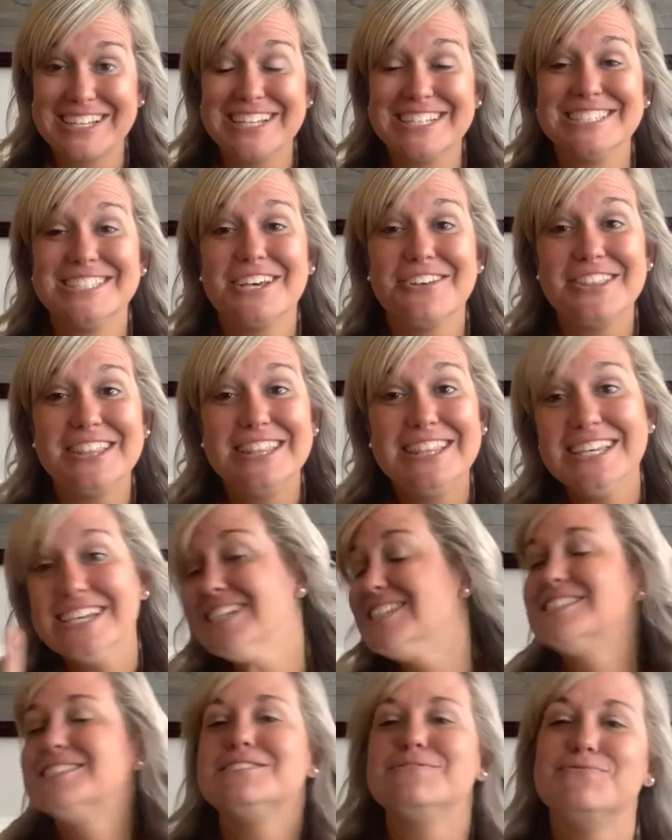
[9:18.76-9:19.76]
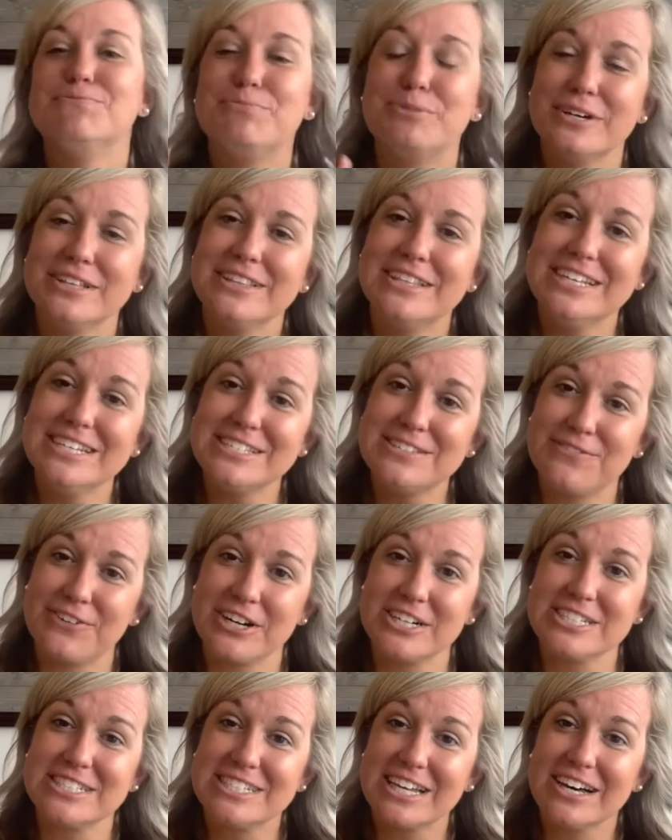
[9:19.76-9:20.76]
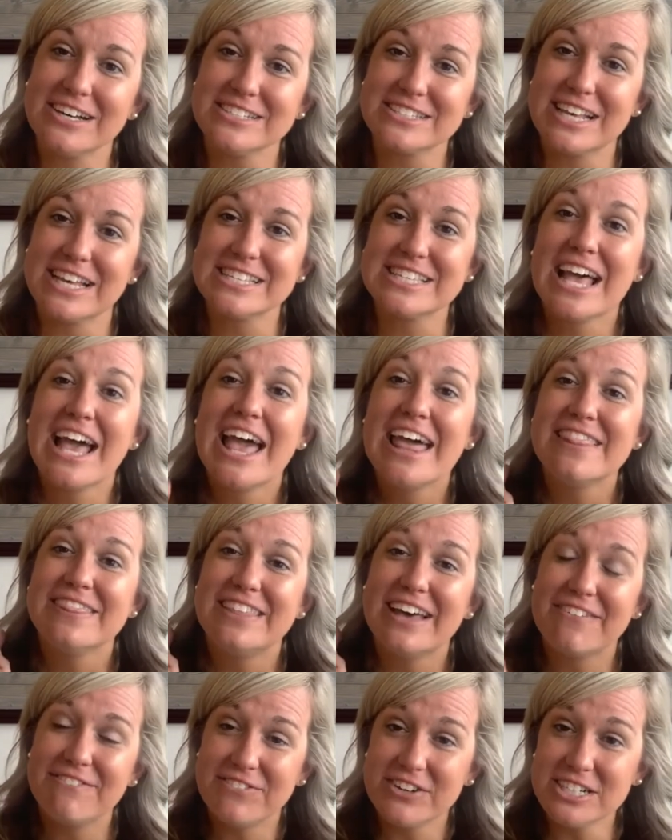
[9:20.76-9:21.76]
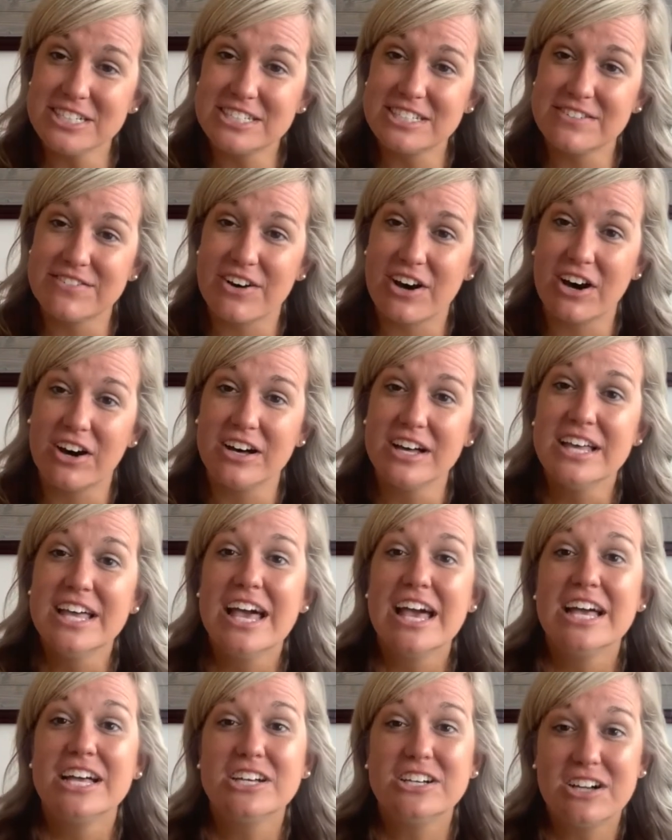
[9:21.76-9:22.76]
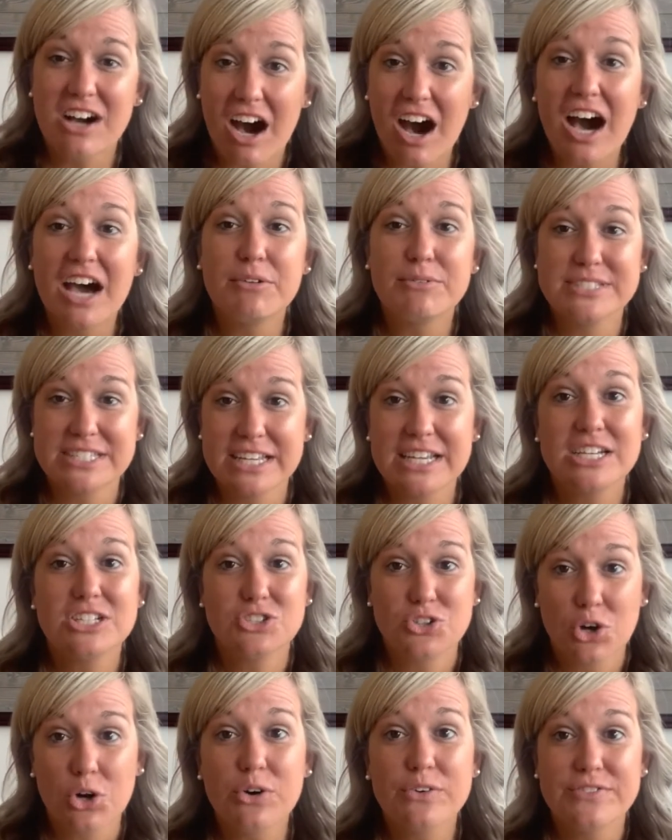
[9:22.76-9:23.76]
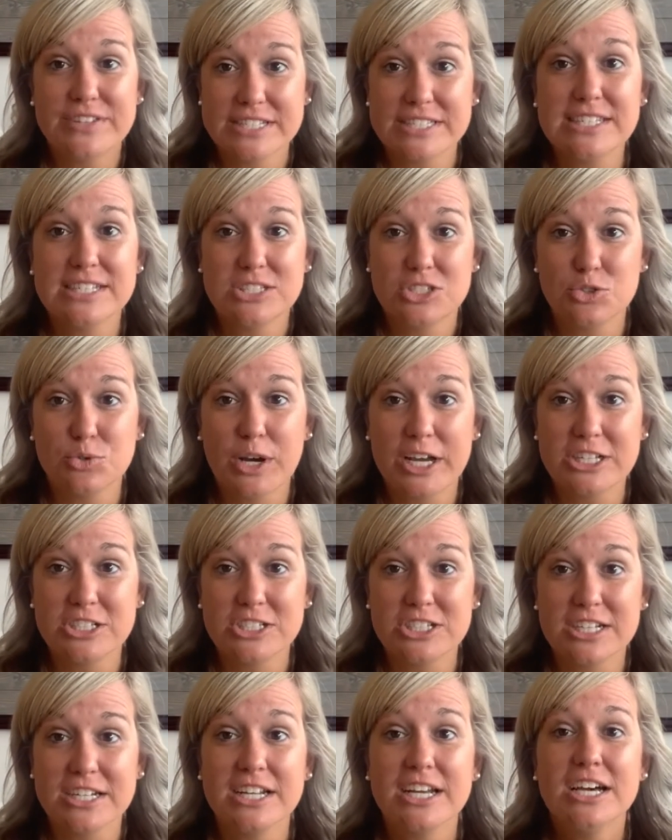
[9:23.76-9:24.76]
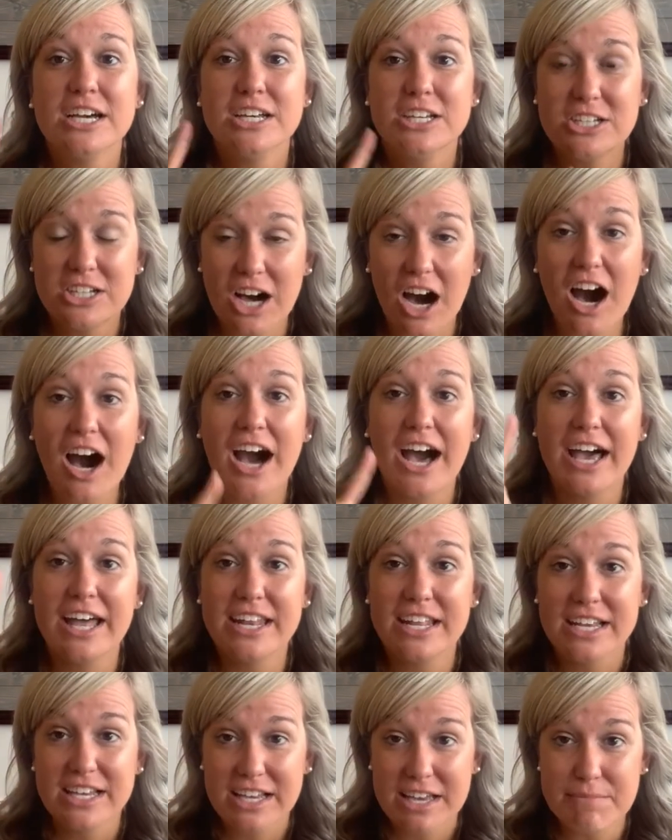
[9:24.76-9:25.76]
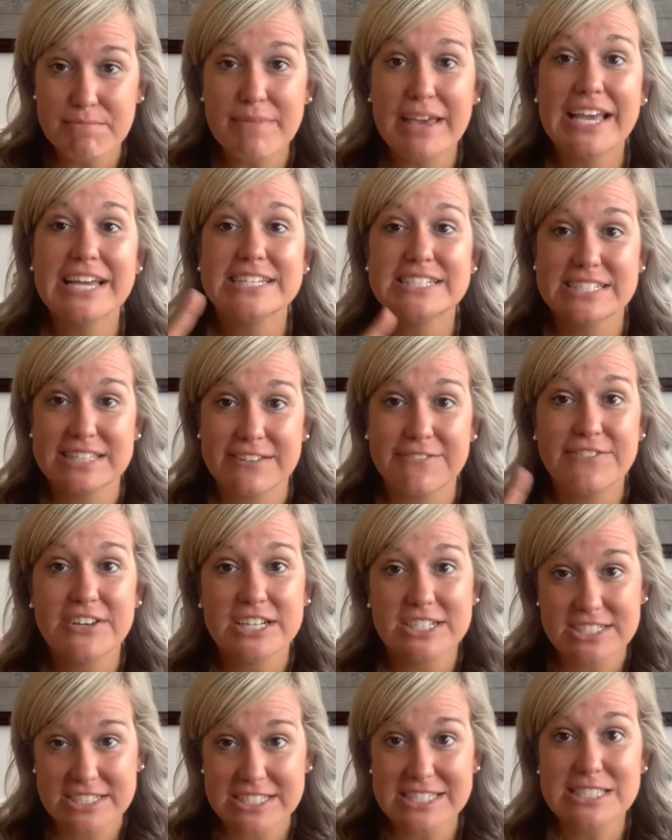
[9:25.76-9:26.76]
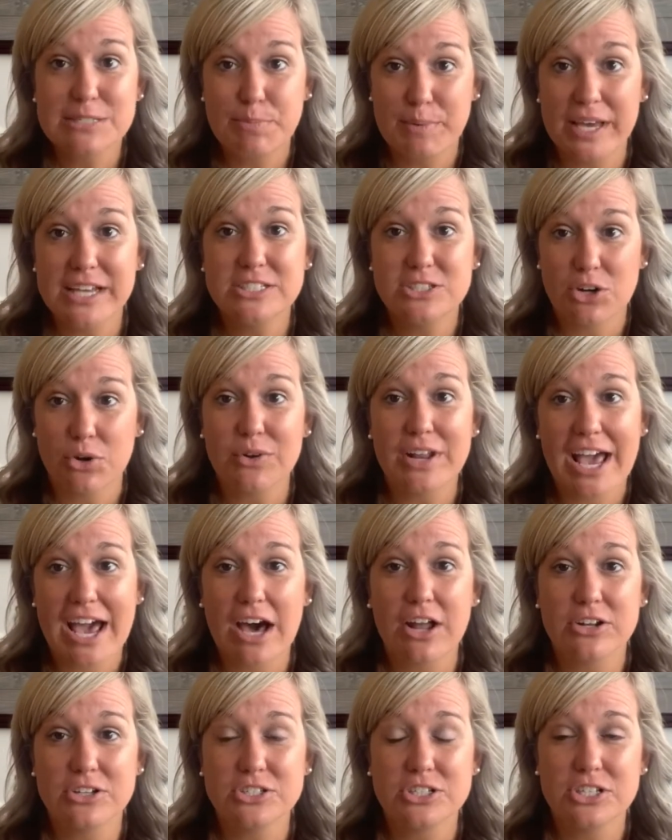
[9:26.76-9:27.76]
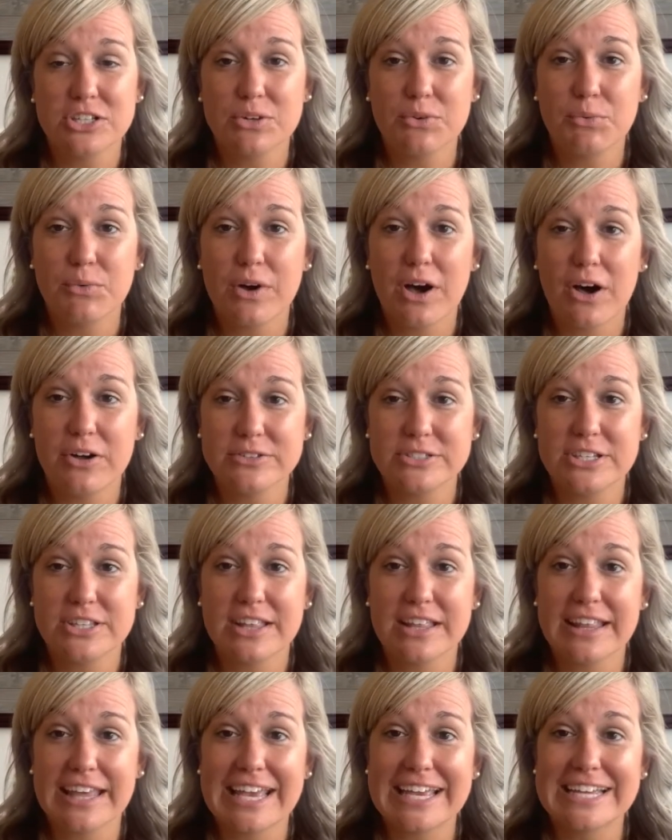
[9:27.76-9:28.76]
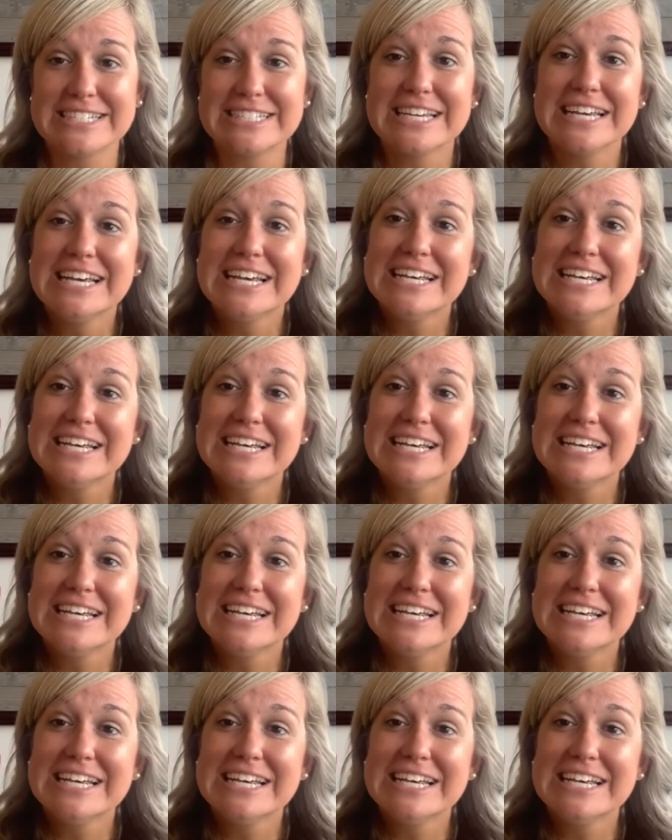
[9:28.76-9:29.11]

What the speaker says: So this verse tells us that, first of all, God was in control of the situation. God commanded the fish to spit Jonah out onto the land.